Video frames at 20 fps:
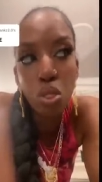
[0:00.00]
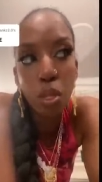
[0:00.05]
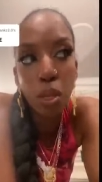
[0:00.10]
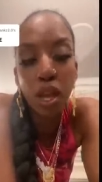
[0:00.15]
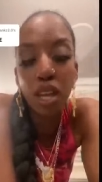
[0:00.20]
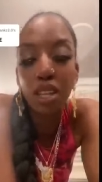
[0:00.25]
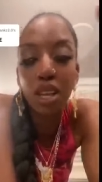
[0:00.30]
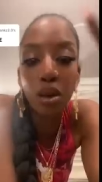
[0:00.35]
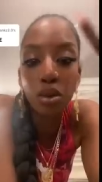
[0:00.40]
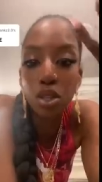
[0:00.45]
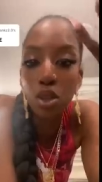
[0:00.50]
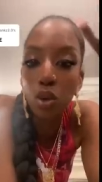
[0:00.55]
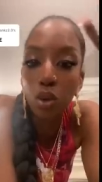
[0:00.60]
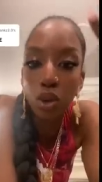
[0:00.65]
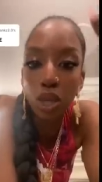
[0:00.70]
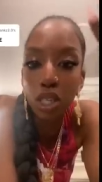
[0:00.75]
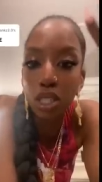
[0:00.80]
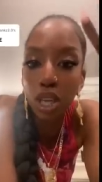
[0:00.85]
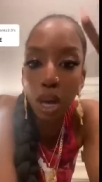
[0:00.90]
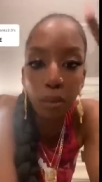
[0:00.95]
And that was the
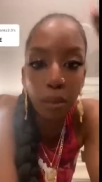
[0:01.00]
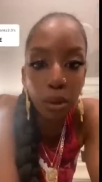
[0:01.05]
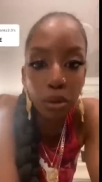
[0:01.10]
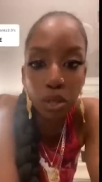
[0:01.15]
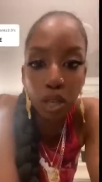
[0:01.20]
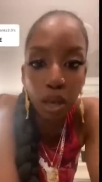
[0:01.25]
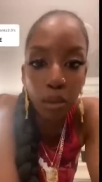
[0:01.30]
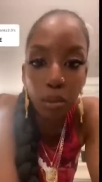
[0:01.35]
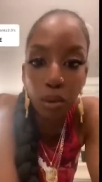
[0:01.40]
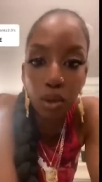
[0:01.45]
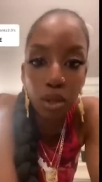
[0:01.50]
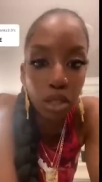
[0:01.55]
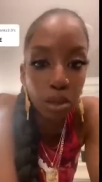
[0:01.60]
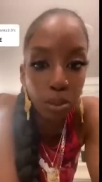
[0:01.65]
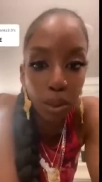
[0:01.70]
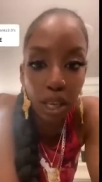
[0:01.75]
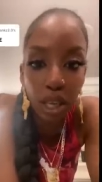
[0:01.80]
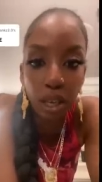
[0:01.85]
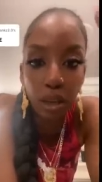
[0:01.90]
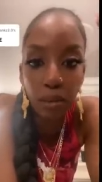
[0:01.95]
only time I was able to
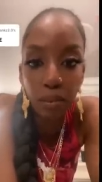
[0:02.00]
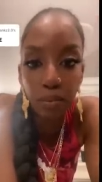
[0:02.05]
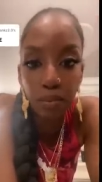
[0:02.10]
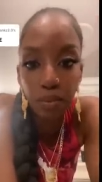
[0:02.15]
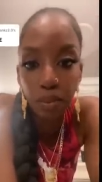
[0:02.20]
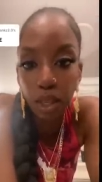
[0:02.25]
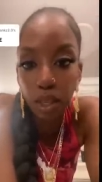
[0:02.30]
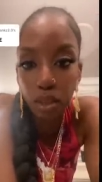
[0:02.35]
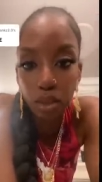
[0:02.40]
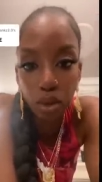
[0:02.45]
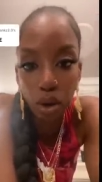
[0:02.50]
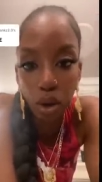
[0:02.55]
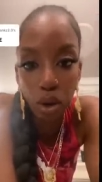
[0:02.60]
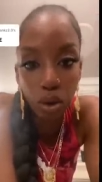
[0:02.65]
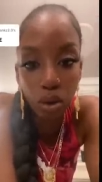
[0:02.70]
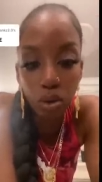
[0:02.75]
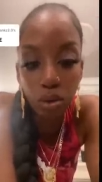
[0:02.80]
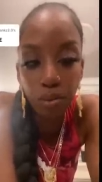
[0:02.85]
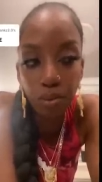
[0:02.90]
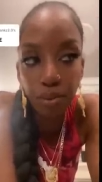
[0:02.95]
speak.
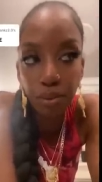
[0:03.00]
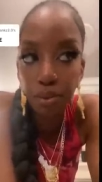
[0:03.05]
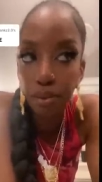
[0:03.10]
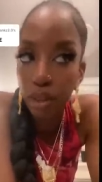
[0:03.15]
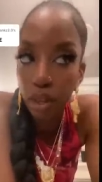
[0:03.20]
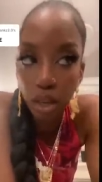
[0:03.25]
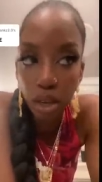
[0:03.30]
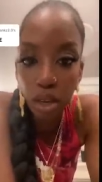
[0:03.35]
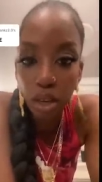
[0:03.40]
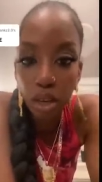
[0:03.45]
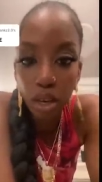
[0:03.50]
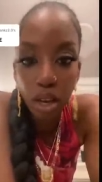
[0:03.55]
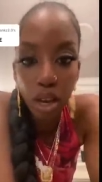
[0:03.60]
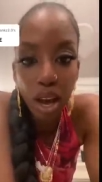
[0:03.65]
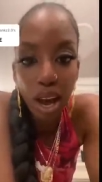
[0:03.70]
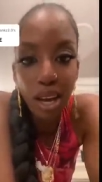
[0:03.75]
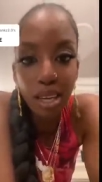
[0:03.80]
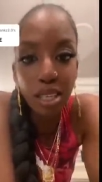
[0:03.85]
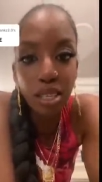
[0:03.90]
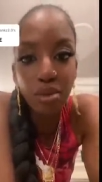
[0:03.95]
So
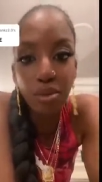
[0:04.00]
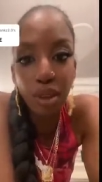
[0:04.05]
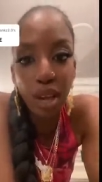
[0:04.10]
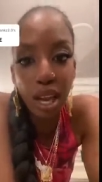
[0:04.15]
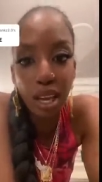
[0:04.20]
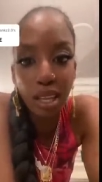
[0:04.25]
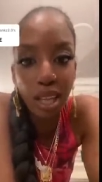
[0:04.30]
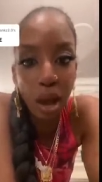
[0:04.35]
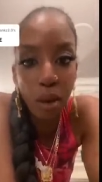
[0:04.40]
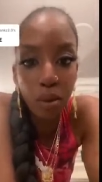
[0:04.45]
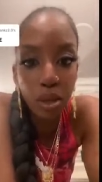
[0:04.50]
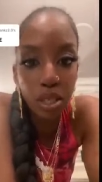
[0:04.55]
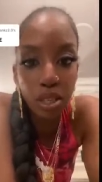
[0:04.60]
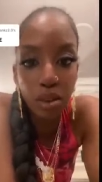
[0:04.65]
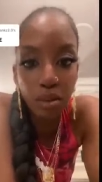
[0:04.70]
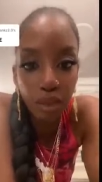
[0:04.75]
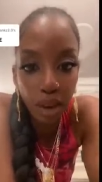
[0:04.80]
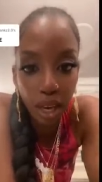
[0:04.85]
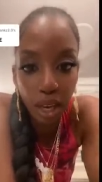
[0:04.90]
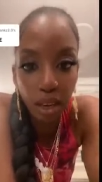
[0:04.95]
I just feel like that
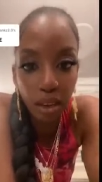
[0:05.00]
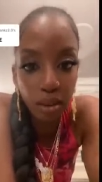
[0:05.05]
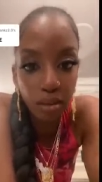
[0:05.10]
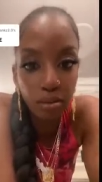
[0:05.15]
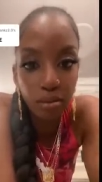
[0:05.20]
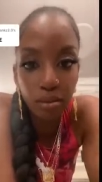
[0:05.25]
wasn't right.